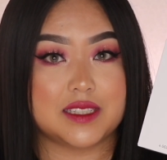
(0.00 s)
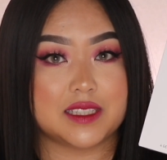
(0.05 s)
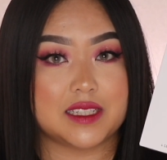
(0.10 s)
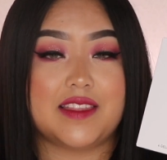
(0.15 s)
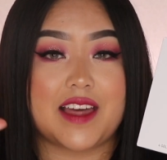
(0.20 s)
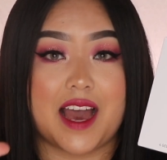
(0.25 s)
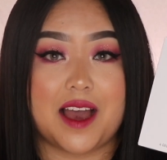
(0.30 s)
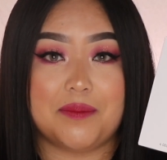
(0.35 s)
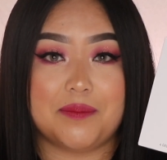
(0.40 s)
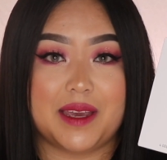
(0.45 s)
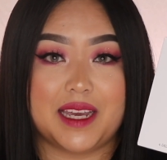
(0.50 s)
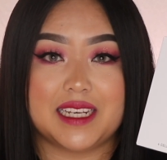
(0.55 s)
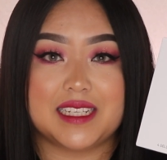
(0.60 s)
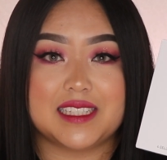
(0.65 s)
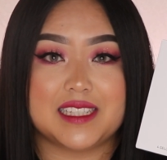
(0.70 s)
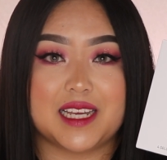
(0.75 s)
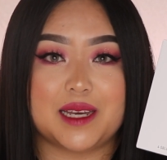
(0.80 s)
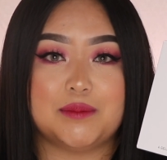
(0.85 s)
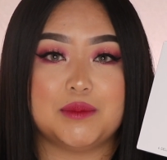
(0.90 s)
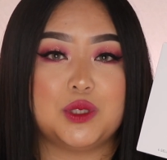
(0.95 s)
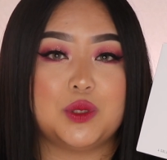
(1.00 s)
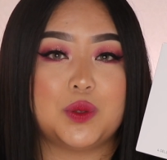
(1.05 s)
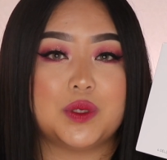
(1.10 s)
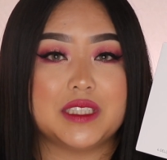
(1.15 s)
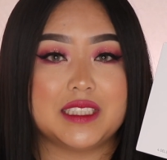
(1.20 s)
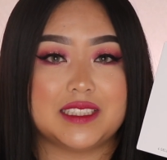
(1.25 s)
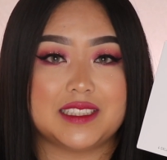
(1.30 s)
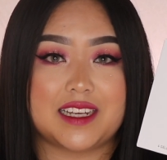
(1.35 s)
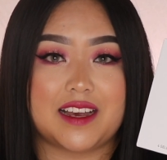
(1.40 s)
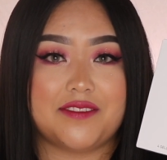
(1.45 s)
That makes them
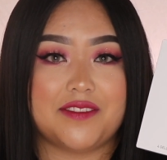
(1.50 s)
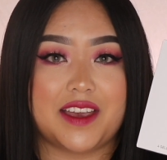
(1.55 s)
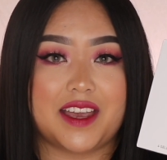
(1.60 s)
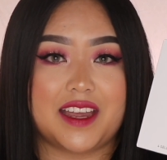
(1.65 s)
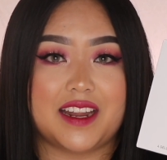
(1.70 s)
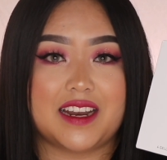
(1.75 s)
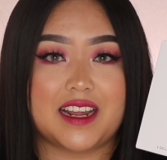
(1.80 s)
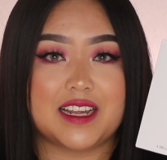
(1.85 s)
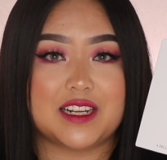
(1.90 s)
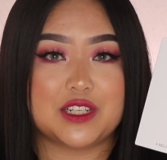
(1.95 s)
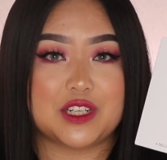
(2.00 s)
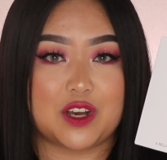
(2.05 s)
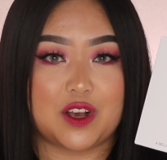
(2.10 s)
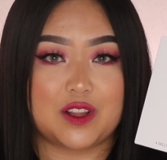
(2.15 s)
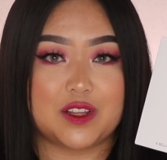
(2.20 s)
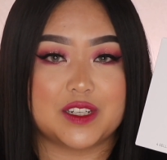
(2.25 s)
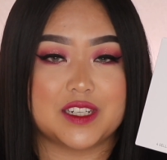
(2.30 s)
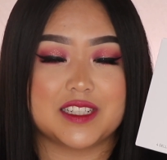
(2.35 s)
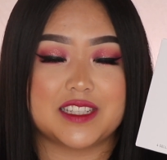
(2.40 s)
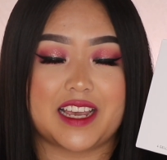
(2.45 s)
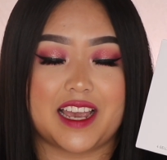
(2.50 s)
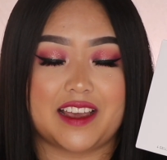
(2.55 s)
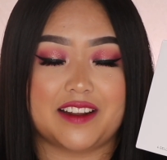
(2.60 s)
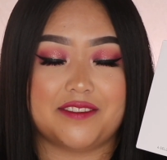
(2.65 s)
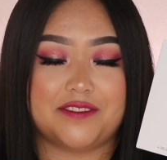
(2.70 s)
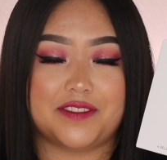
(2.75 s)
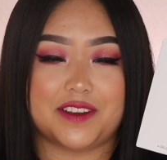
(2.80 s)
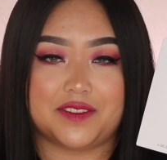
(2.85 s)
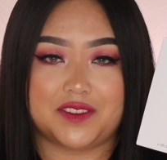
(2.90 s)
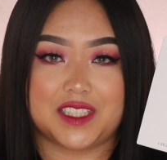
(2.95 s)

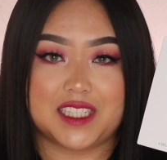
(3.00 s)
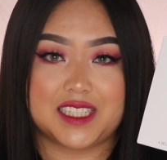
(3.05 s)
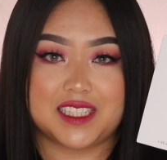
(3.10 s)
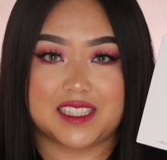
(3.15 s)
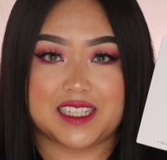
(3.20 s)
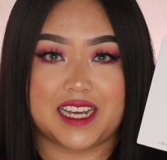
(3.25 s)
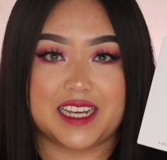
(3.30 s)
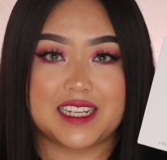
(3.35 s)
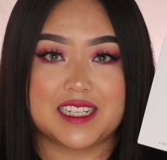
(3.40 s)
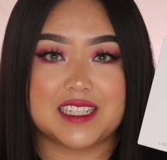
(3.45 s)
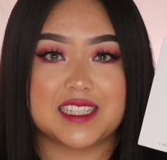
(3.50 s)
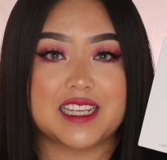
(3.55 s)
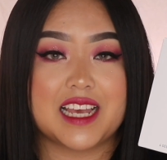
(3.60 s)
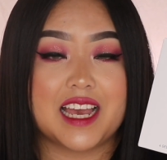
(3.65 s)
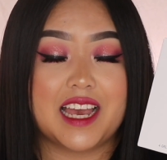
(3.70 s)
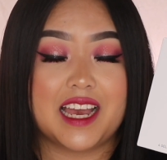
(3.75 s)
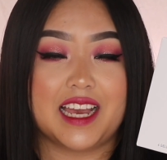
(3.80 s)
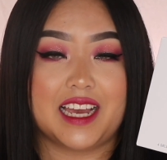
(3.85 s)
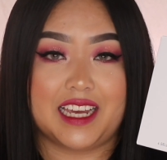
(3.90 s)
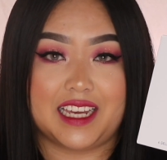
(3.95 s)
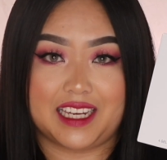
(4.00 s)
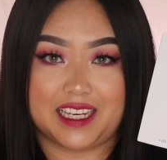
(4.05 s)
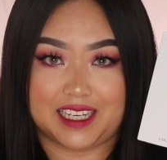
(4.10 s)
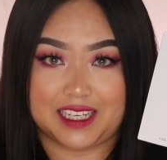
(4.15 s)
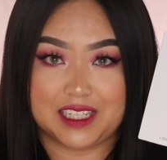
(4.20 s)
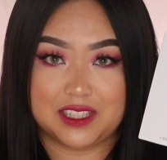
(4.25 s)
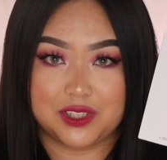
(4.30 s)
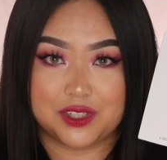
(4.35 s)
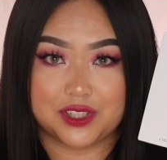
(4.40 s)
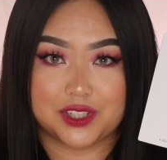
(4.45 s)
$27.50
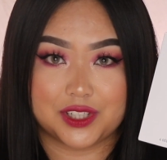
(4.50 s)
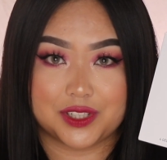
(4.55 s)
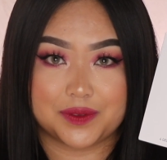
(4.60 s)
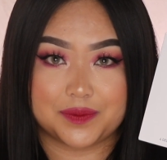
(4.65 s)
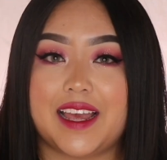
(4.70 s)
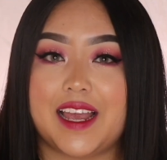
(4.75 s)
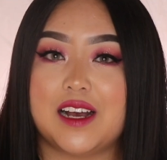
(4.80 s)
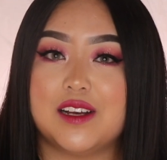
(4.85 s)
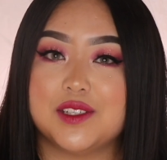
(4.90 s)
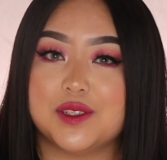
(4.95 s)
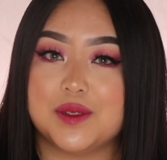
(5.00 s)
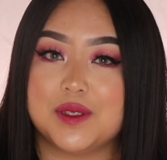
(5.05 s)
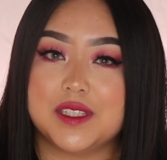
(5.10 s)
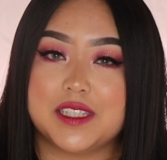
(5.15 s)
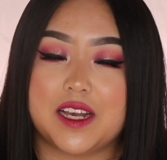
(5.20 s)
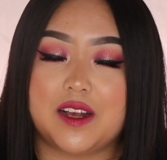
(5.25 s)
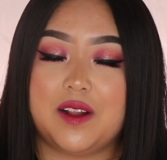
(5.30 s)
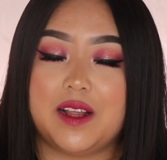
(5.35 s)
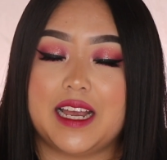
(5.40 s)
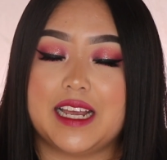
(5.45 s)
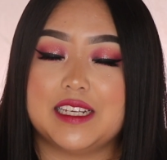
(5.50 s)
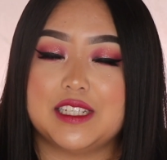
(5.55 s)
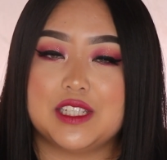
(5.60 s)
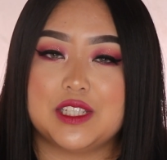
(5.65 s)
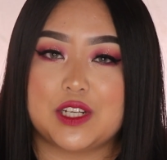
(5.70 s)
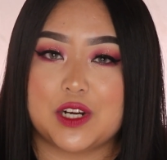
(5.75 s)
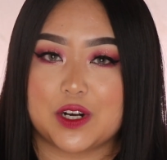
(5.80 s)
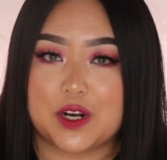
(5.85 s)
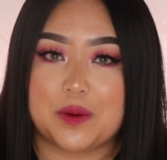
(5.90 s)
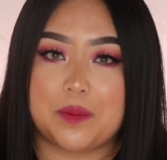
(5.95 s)
each. also sell a
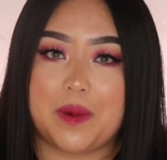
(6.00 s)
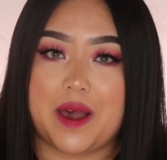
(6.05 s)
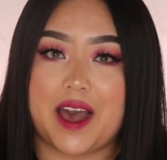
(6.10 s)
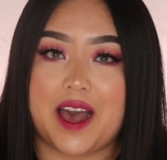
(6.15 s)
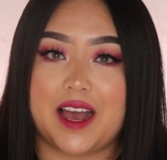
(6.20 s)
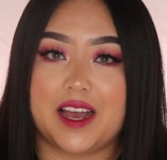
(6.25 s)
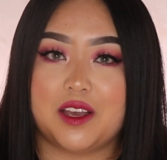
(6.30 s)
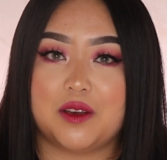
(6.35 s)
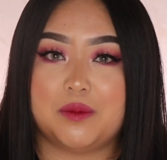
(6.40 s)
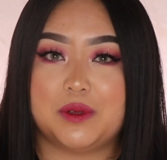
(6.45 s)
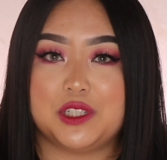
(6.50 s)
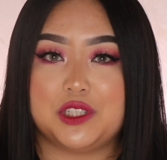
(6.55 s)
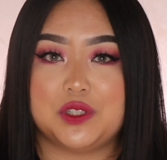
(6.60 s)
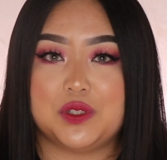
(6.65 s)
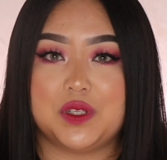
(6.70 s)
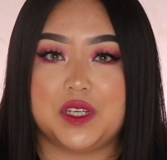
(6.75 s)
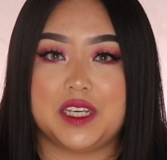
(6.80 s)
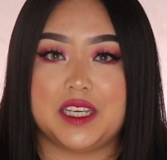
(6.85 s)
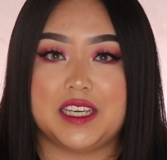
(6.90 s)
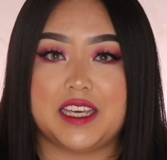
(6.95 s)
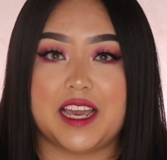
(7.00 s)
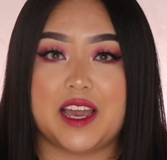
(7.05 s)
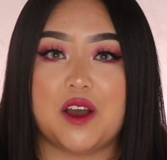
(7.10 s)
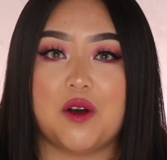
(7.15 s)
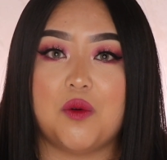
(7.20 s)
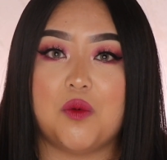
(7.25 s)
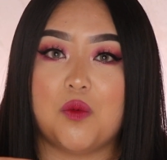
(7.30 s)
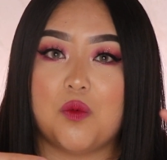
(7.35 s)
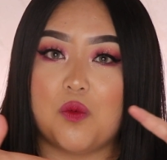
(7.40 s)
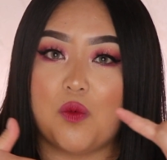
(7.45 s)
starter pack, which you can get
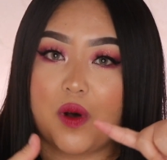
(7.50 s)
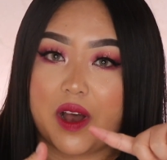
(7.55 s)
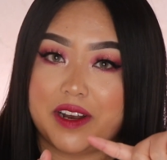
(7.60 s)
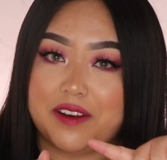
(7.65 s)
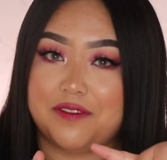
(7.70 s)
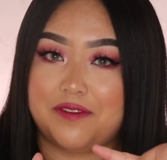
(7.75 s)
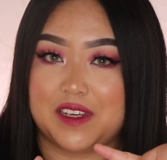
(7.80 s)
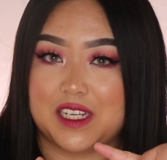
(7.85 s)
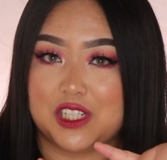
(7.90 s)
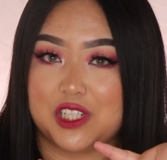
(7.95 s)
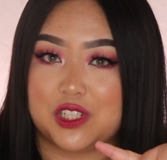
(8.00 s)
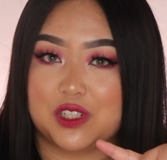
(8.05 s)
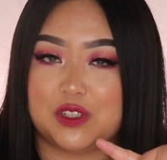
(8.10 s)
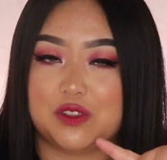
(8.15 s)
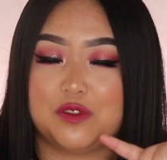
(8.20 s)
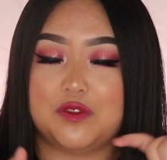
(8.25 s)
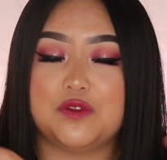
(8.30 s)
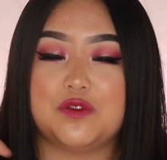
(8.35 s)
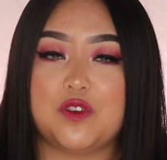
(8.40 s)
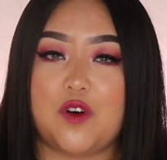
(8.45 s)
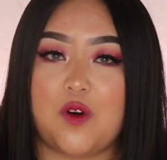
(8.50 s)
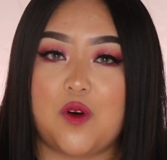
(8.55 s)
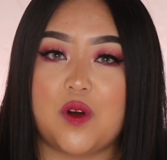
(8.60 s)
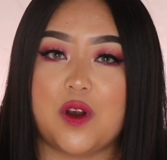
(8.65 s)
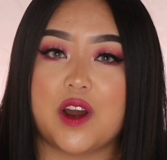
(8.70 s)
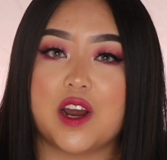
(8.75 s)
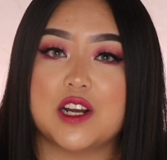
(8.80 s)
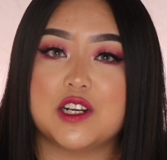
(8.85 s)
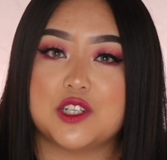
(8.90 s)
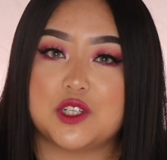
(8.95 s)
1 facial
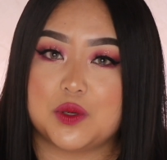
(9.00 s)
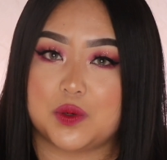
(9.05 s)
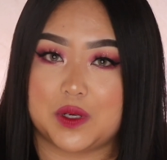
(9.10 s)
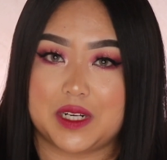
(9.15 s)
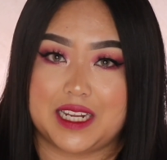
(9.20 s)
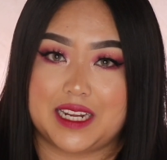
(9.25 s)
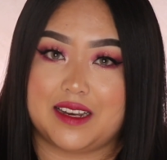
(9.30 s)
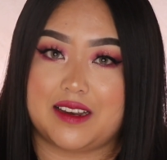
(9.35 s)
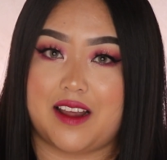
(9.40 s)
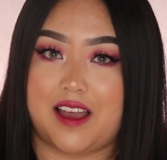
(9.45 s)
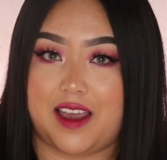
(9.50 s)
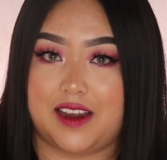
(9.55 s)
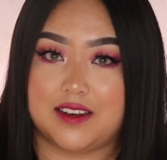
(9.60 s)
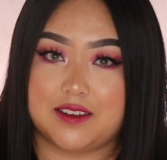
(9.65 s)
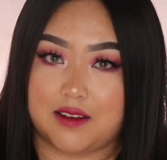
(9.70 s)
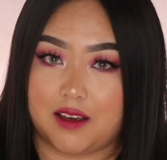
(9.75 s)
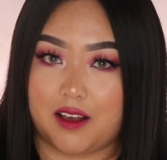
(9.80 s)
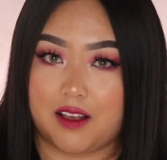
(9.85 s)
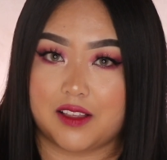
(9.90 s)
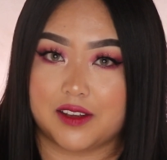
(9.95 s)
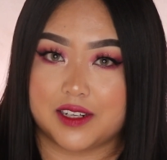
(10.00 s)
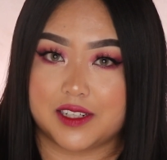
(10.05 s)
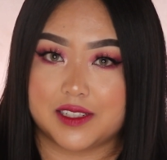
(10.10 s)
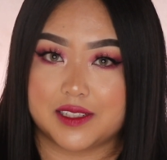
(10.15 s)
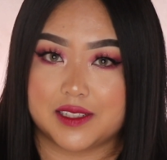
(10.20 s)
for $29.